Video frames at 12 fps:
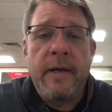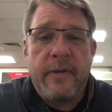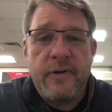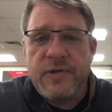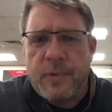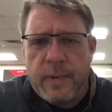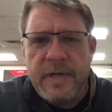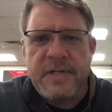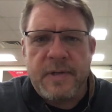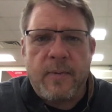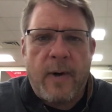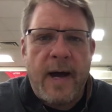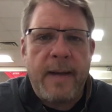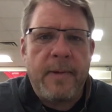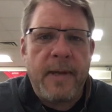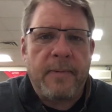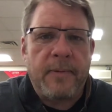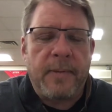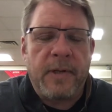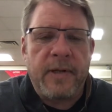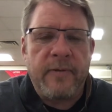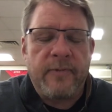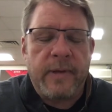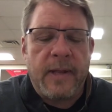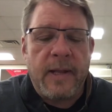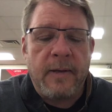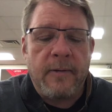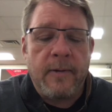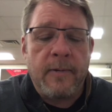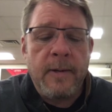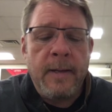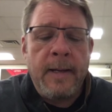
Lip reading: There's a reason why people believe what they do.